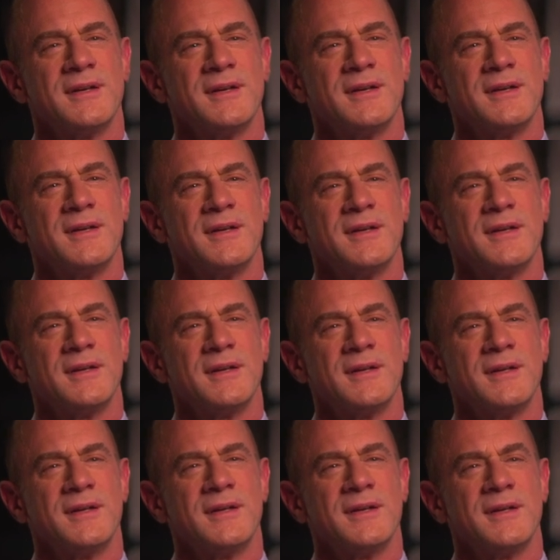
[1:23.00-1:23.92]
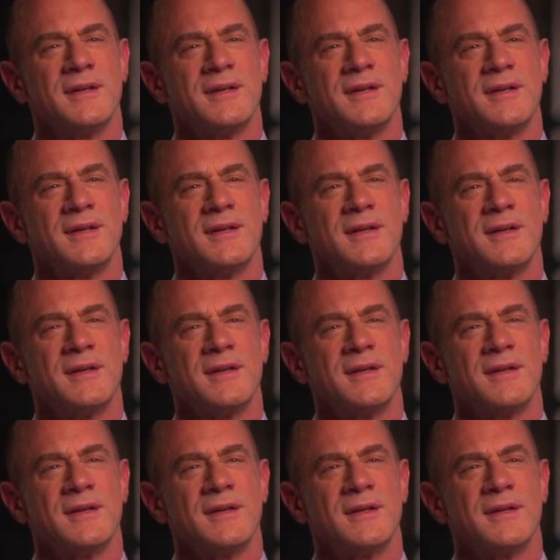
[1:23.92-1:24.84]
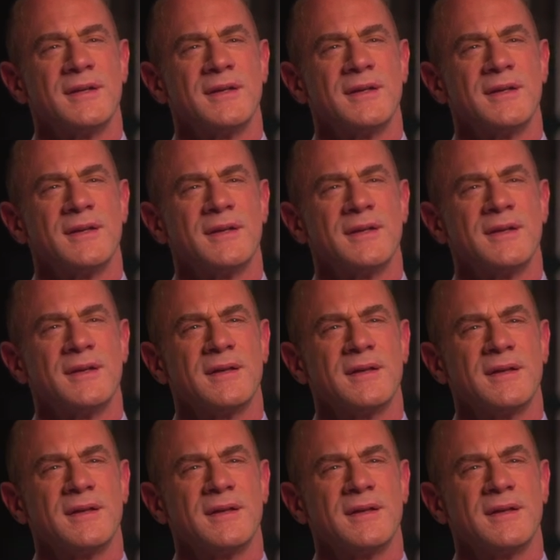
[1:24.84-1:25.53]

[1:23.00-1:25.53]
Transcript: (no one is talking)